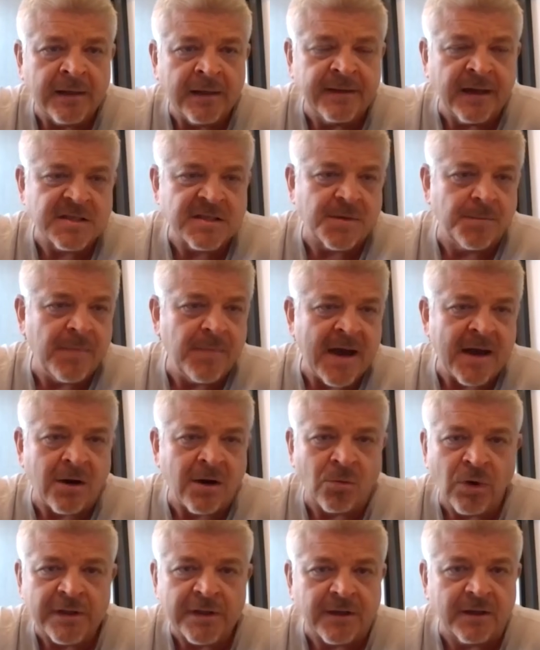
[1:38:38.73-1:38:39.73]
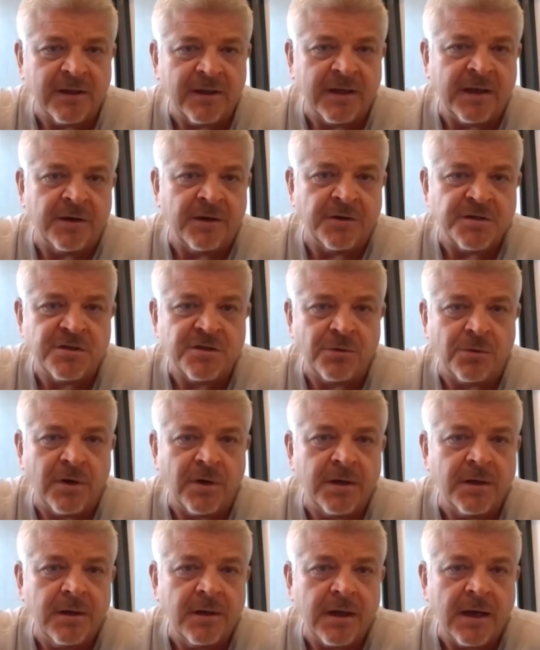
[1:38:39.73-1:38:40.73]
It doesn't matter what the leader is
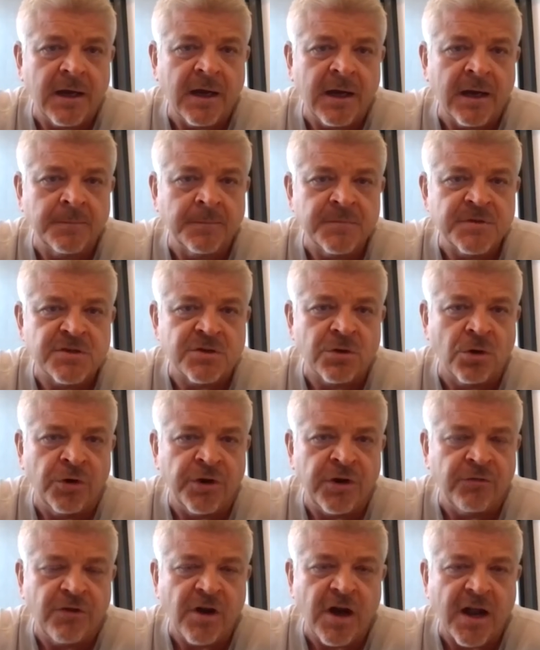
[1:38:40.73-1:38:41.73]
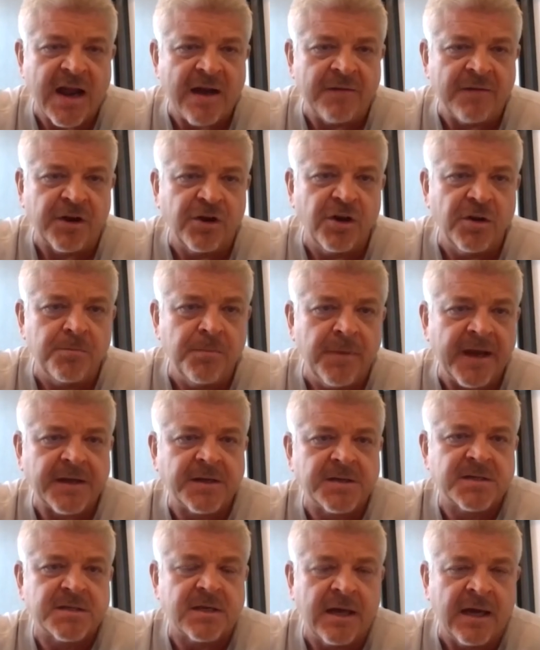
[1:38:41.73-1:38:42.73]
doing. So you've got to have a good
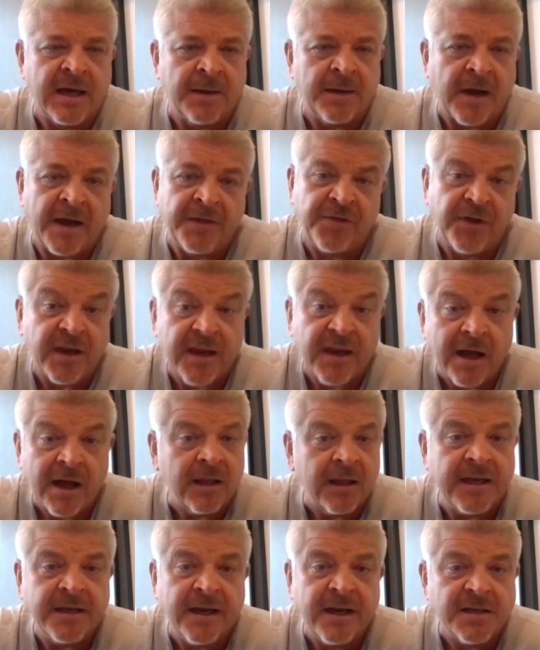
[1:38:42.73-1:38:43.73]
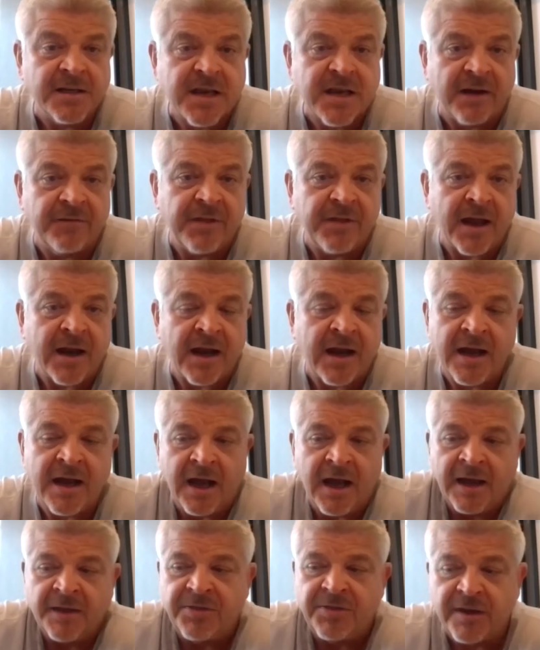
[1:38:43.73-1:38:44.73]
mix. I think LA does have that.
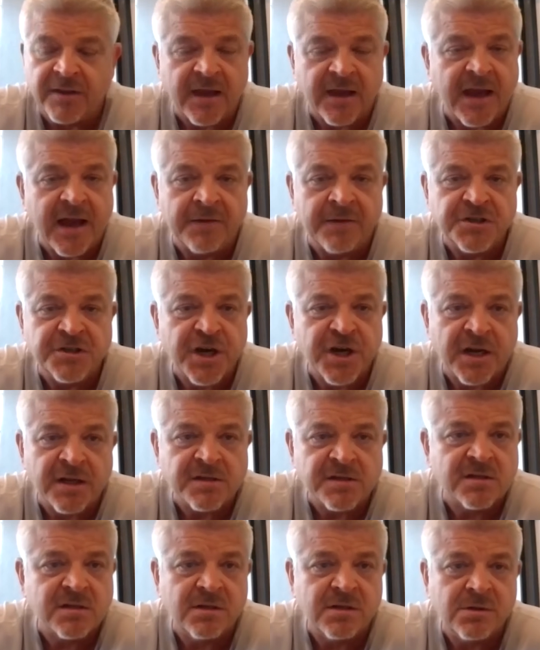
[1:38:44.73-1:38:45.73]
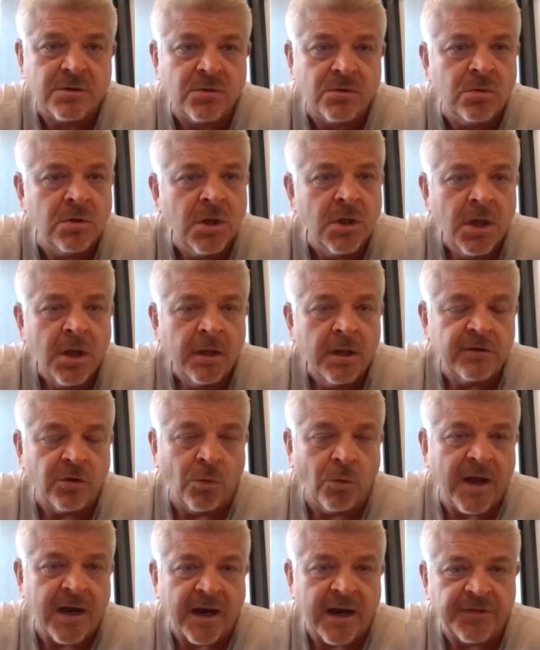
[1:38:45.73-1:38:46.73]
I think they have a chance to
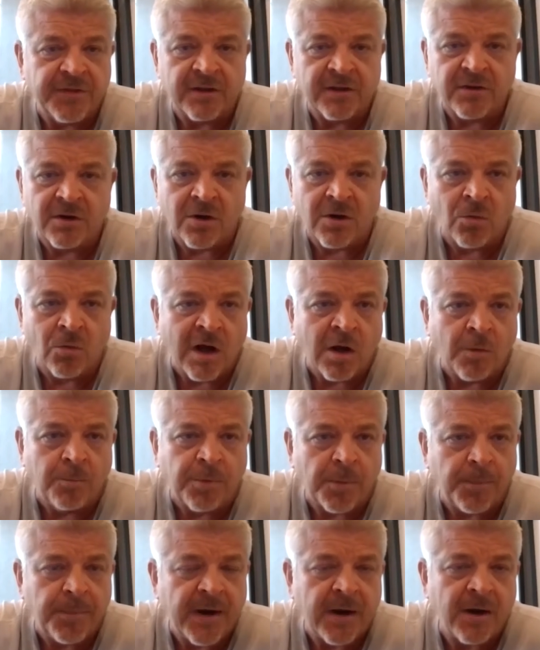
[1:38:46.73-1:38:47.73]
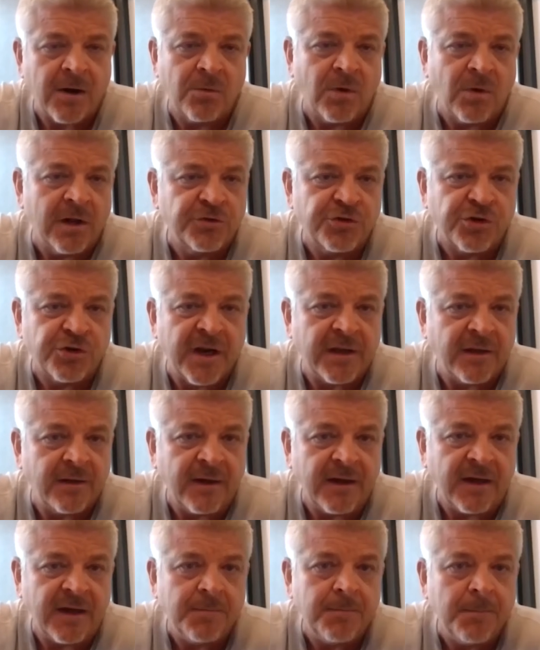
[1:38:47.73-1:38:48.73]
win. I think they're a well-prepared,
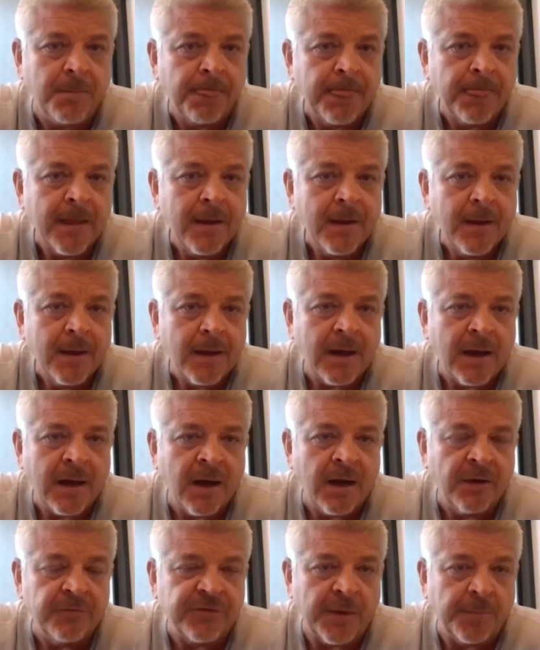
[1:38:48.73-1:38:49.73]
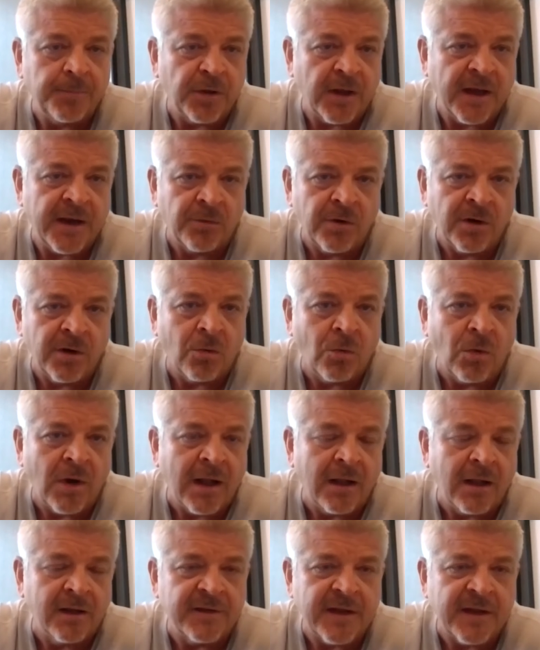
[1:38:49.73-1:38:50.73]
well-trained team. If they play real
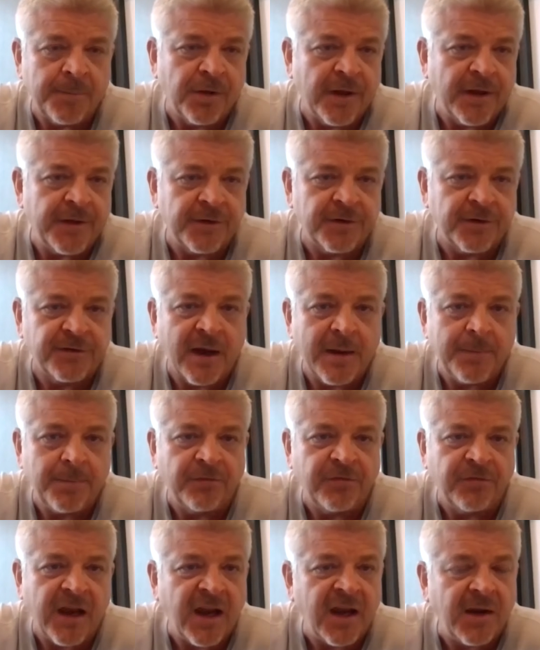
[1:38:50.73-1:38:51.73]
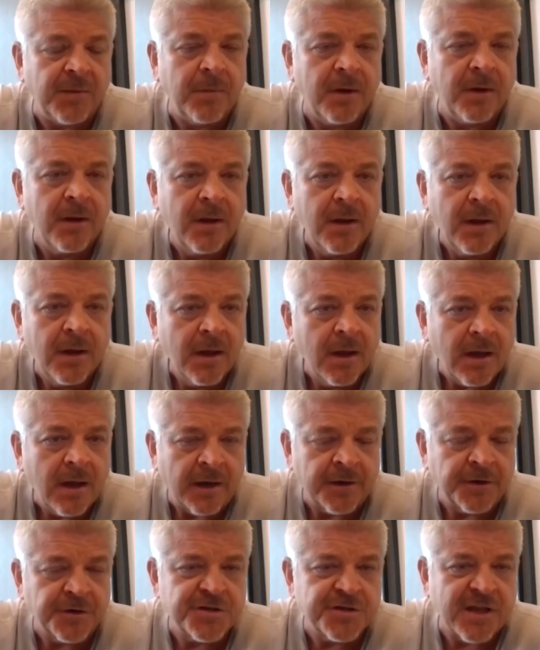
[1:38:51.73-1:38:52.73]
well and they play their type of game,
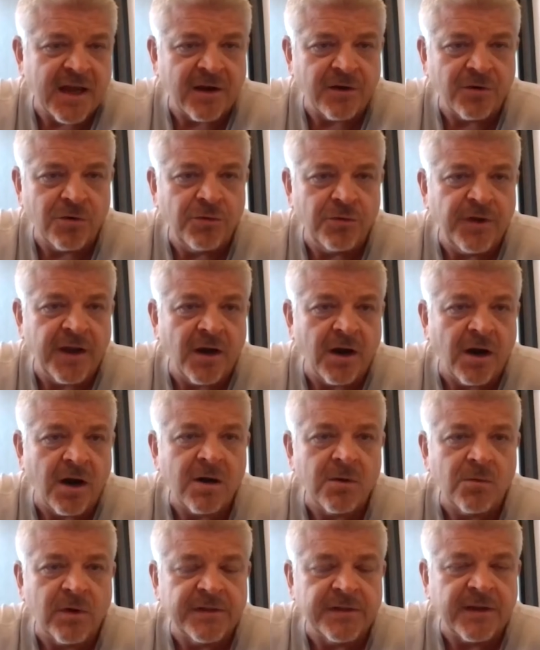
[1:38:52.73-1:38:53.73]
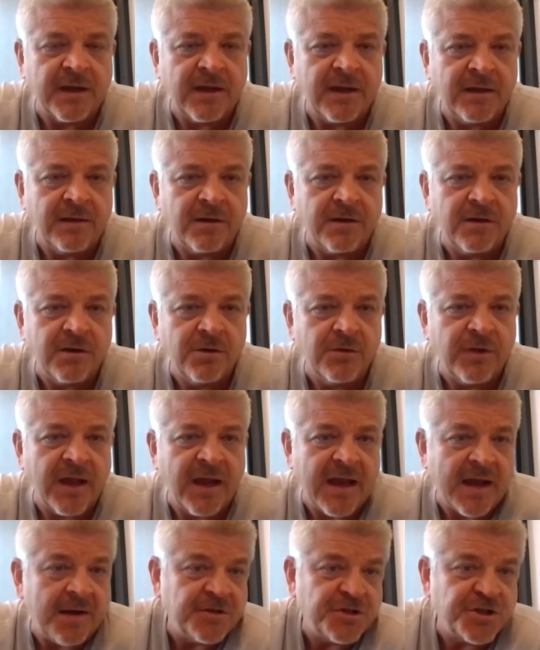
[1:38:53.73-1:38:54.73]
understand who they are and what they need to do,
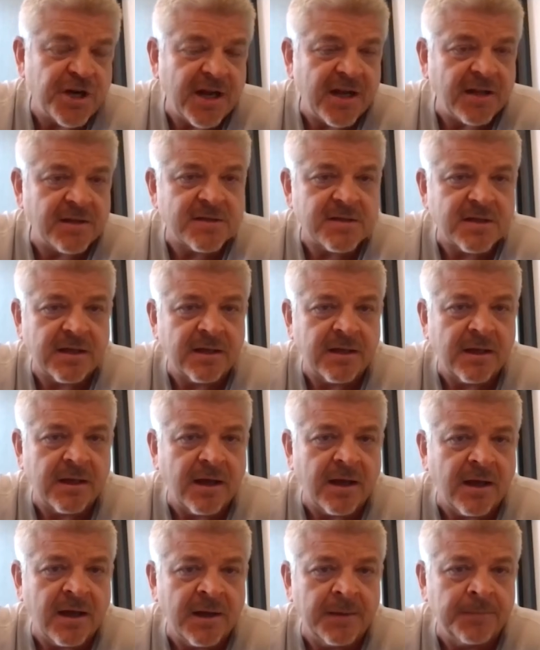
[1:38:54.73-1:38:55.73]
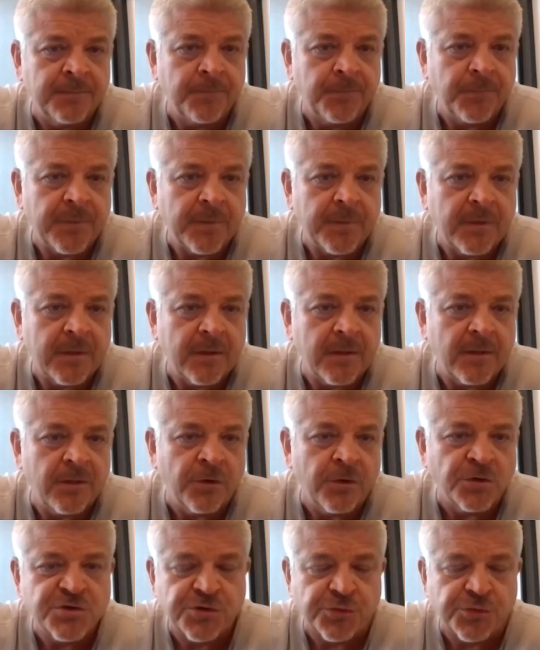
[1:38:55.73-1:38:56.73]
they have a chance. And
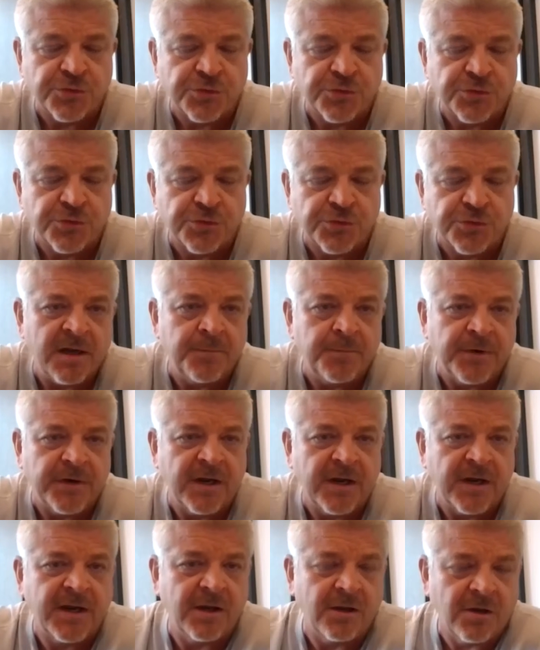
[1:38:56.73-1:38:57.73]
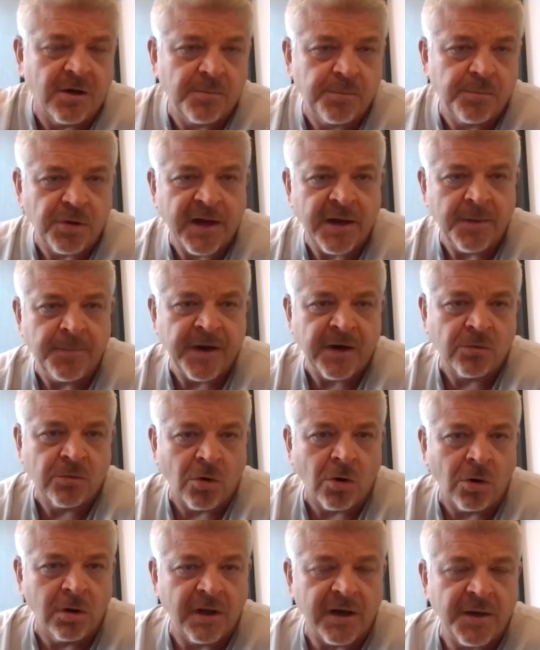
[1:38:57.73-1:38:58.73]
those three in particular play a big
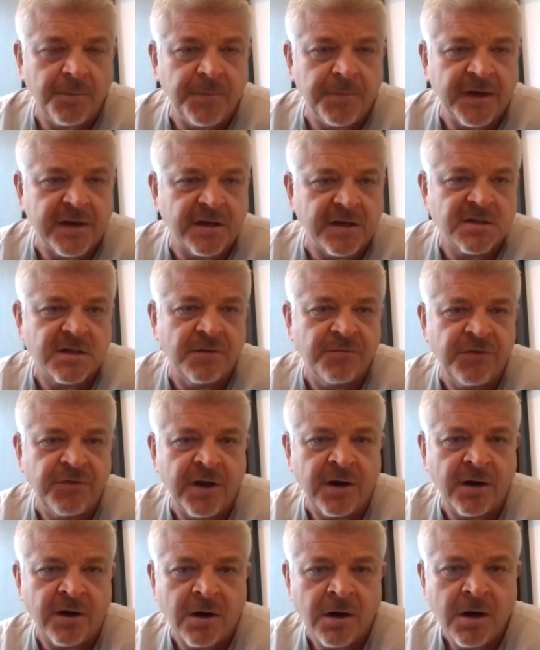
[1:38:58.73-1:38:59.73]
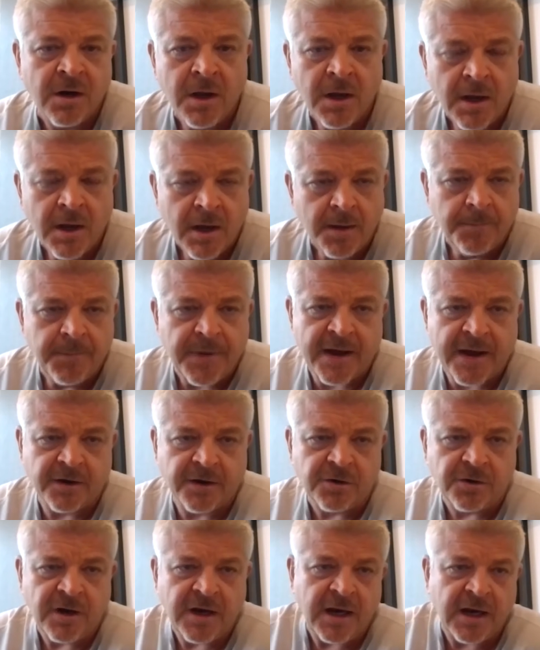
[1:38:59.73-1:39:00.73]
role in it because of their
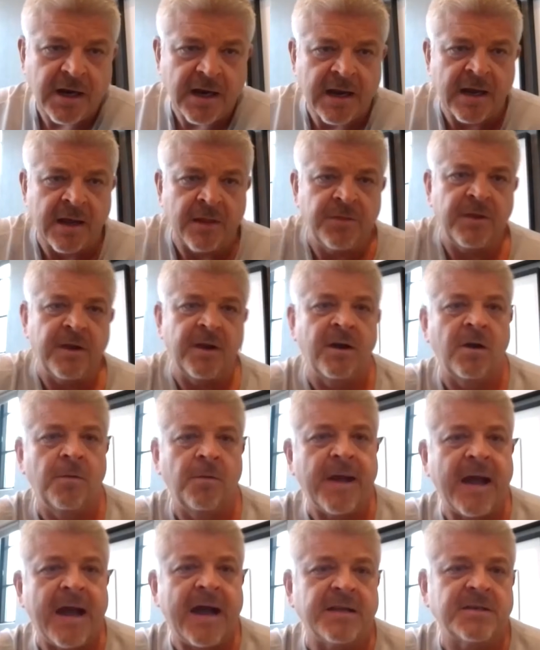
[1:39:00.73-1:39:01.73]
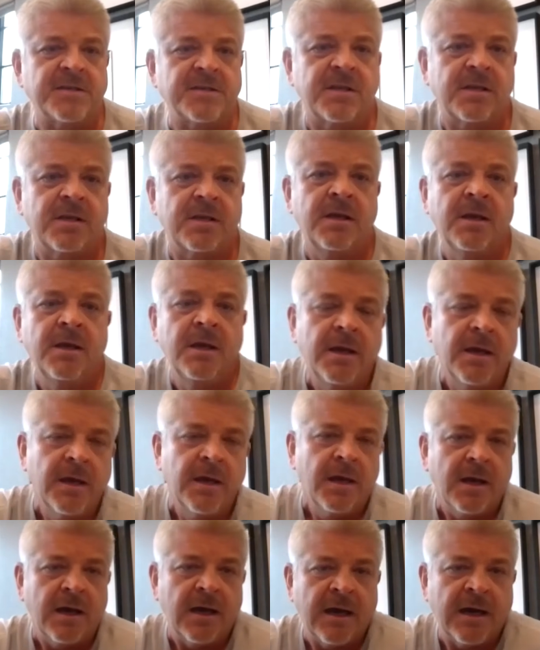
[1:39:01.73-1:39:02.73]
pedigree and their past
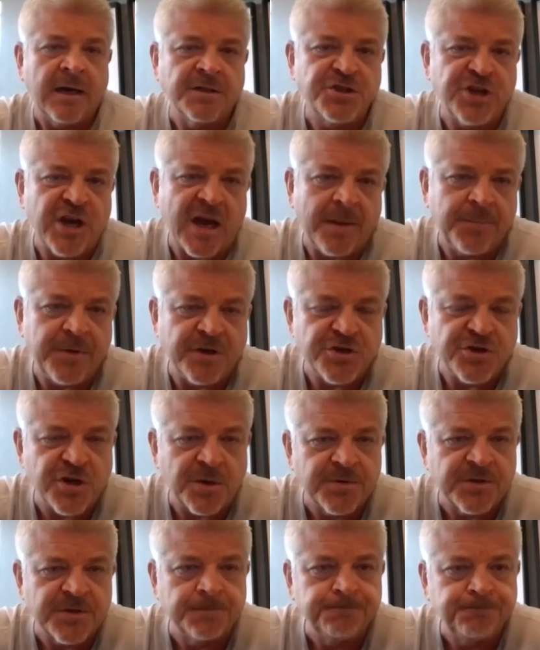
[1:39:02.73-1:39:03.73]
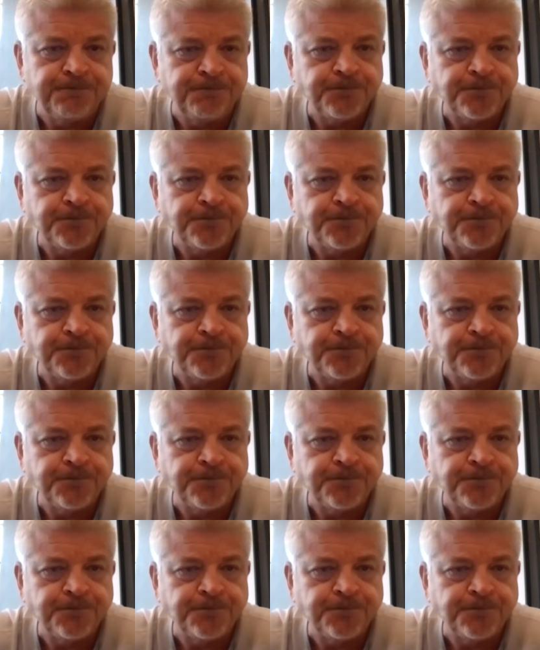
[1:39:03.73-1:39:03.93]
championships.